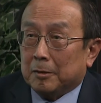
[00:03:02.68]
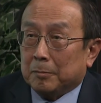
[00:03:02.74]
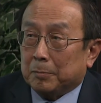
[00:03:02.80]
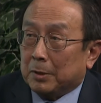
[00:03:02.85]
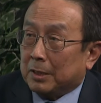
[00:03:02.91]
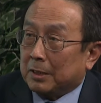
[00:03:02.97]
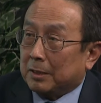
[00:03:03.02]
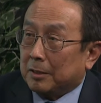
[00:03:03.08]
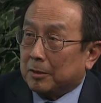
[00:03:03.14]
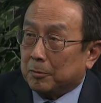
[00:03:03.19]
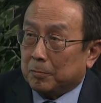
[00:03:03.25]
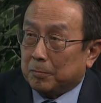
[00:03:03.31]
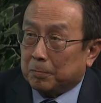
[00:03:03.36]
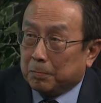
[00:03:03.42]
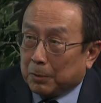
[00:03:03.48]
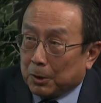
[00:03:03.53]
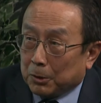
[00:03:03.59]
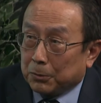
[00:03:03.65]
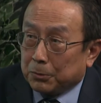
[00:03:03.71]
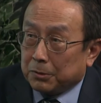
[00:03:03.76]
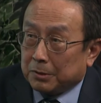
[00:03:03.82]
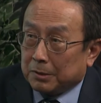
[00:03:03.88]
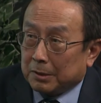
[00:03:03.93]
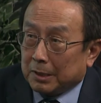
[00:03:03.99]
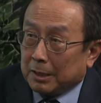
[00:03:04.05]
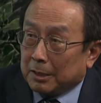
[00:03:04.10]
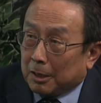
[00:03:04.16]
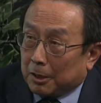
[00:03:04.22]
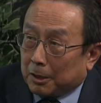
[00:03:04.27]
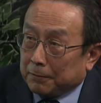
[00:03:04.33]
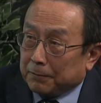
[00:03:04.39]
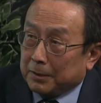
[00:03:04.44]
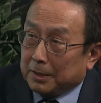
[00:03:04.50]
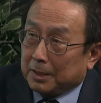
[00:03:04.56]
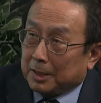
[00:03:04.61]
But both, and
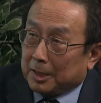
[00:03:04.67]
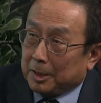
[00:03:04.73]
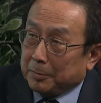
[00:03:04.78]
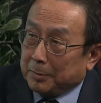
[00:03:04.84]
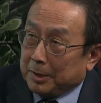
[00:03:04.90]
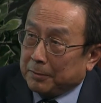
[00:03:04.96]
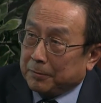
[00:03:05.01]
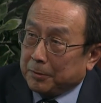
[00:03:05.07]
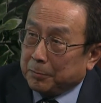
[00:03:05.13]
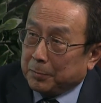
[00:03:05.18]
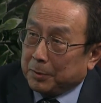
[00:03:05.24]
oftentimes even